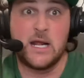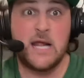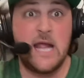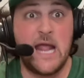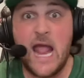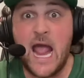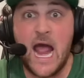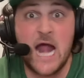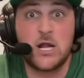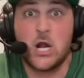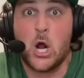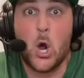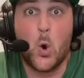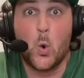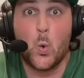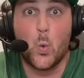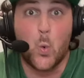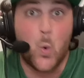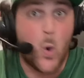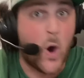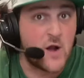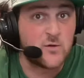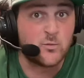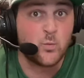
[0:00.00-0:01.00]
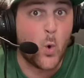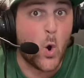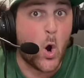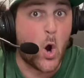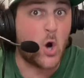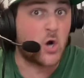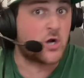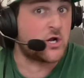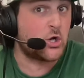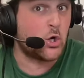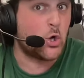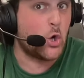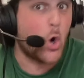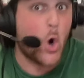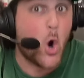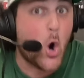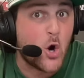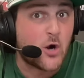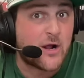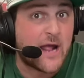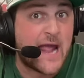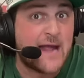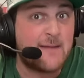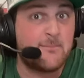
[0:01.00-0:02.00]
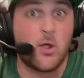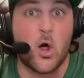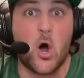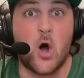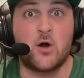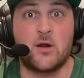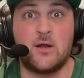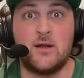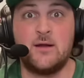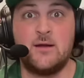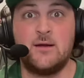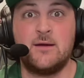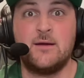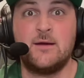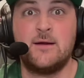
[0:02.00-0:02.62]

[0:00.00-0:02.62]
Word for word: He had one walk all game long.